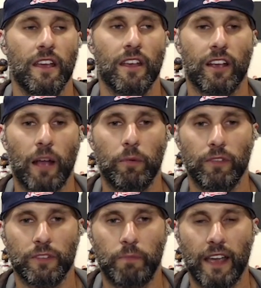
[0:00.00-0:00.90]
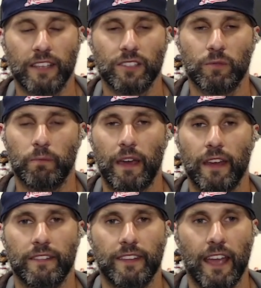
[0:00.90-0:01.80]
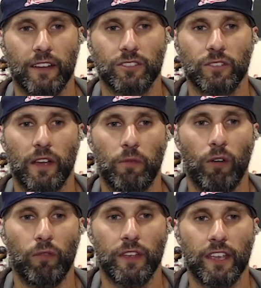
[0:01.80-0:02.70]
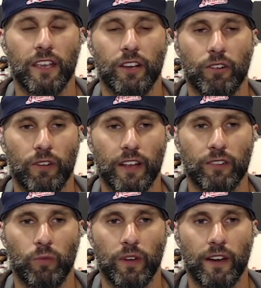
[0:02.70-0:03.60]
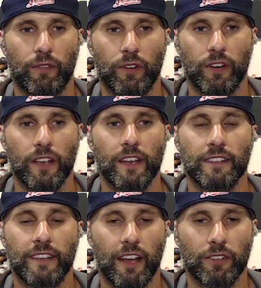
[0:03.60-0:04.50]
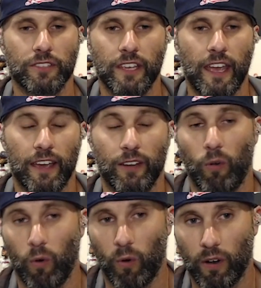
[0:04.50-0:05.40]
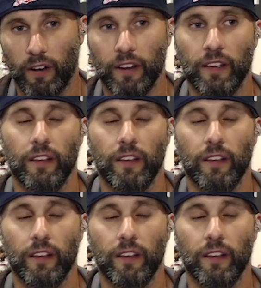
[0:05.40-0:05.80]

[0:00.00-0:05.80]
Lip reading: a couple of his passes were batted down. So I'm hopefully he can correct whatever tells he had, or